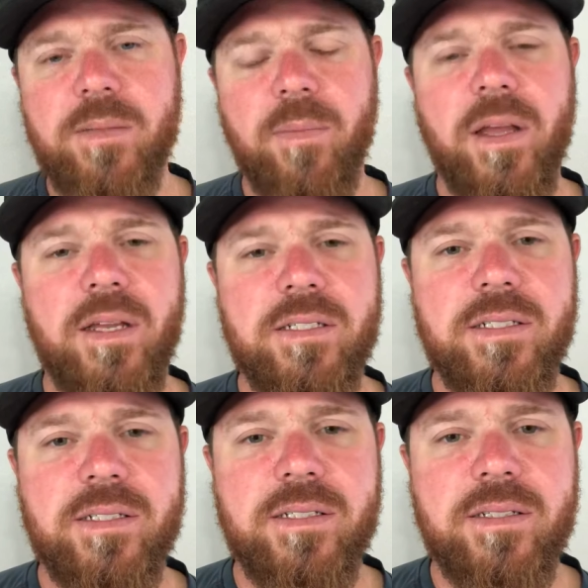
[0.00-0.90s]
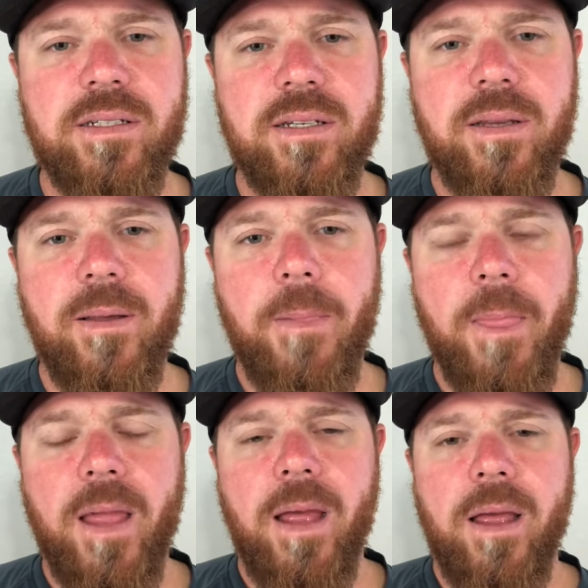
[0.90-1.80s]
somebody else's.
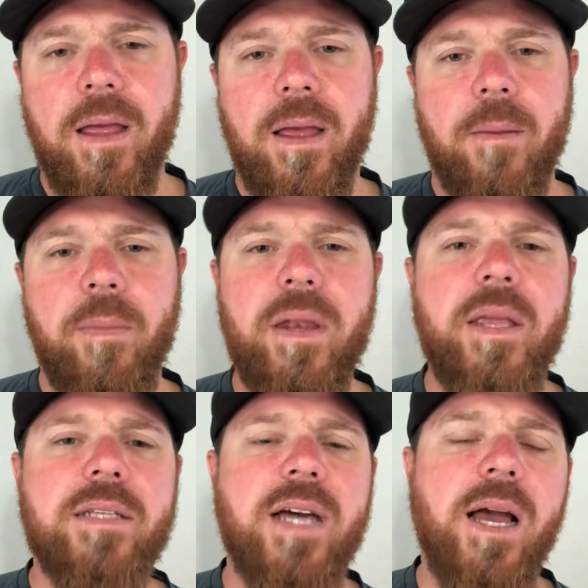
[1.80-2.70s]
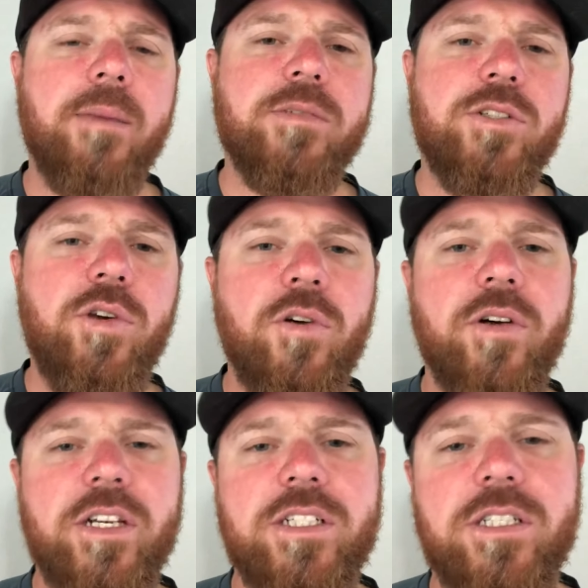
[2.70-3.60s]
Many times, new
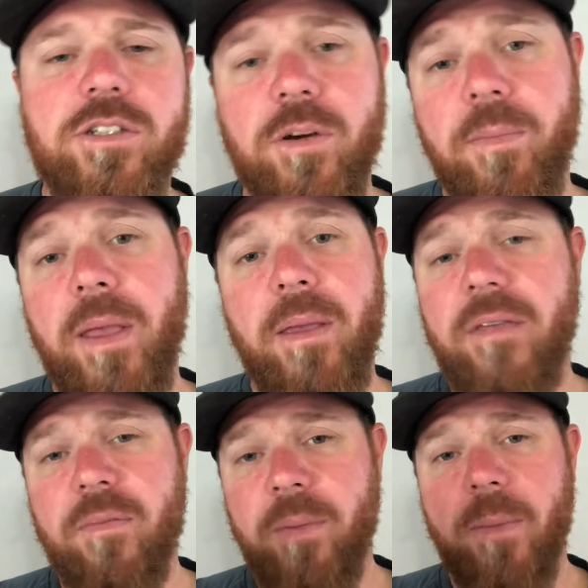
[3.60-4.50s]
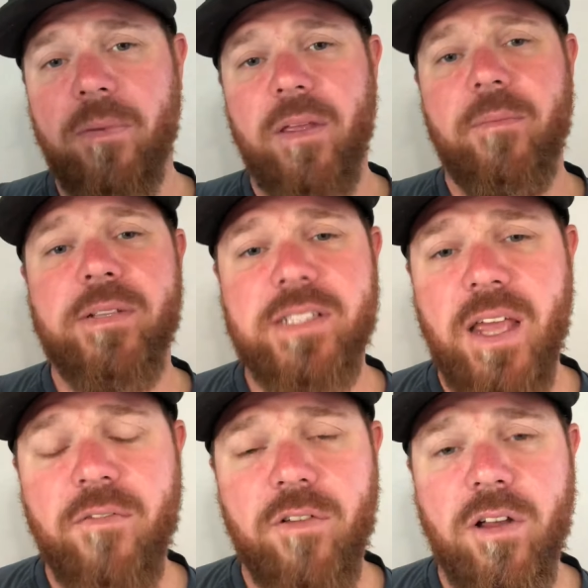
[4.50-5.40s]
Christians or even people that have been
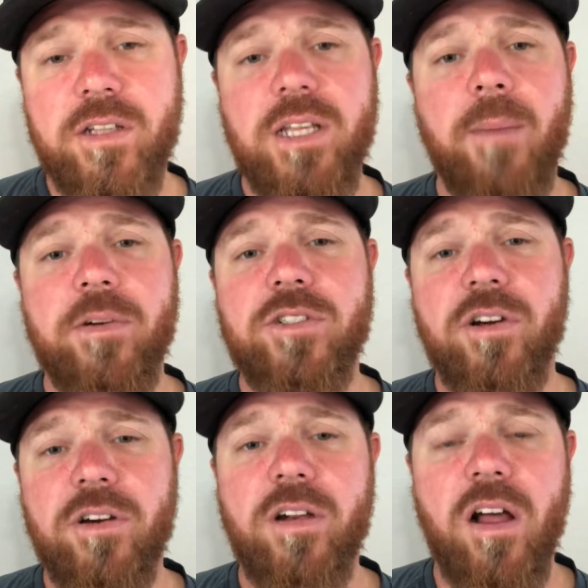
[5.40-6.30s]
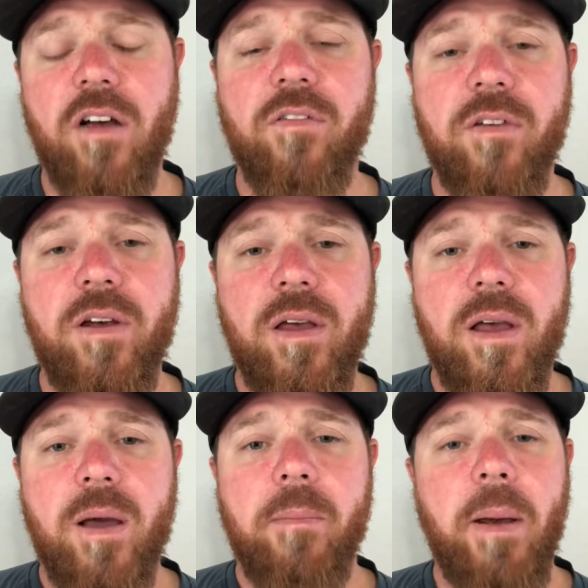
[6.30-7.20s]
saved for a long time are turned off
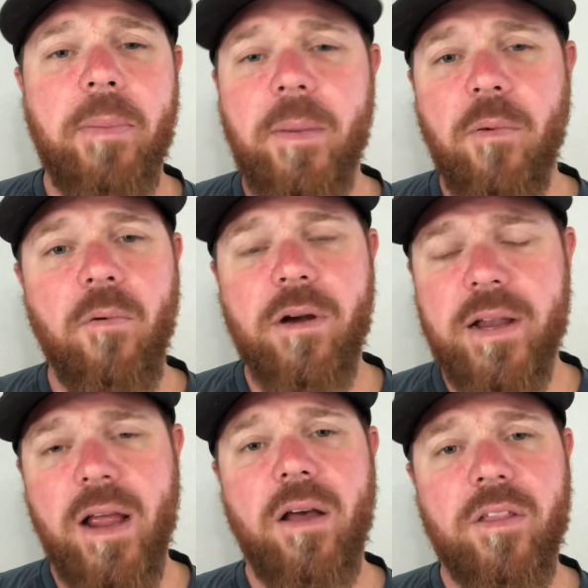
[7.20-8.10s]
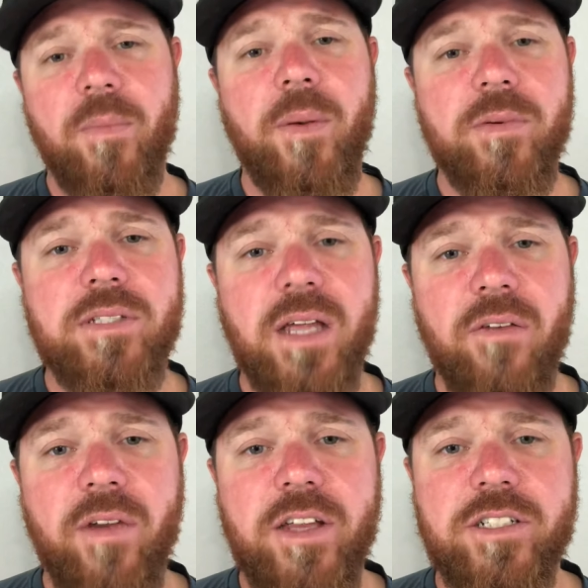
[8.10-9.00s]
by people working out other people's
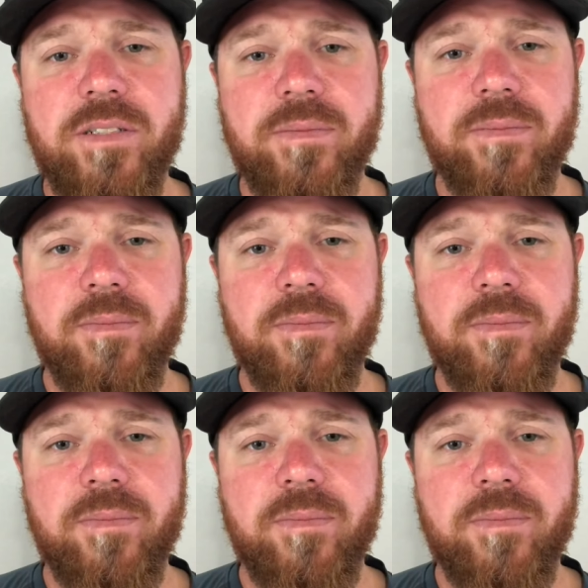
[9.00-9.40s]
salvation.